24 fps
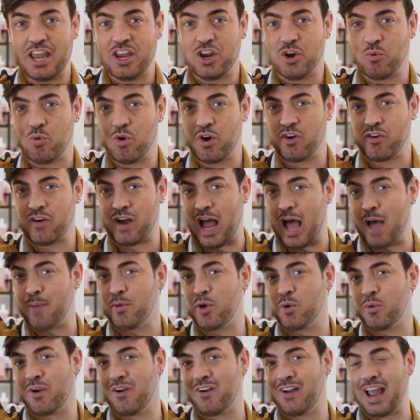You're wondering, am
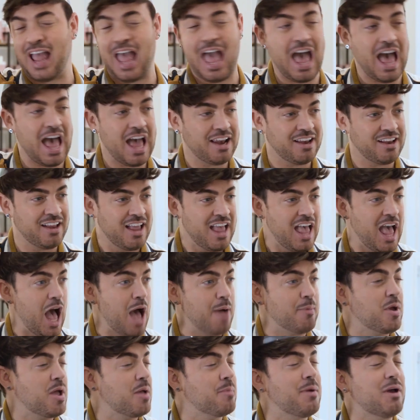I wearing a hat?
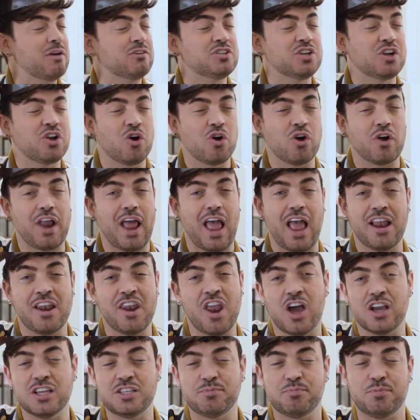Am I about to cut a
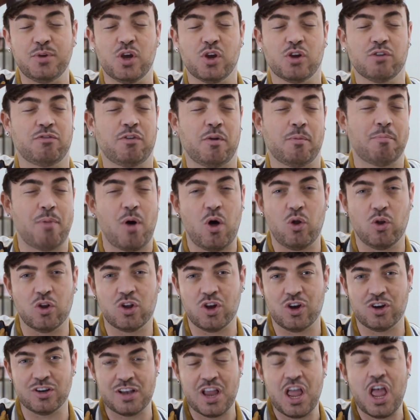nice, beautiful bowl
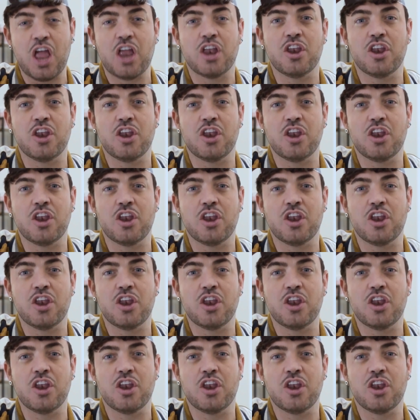cut?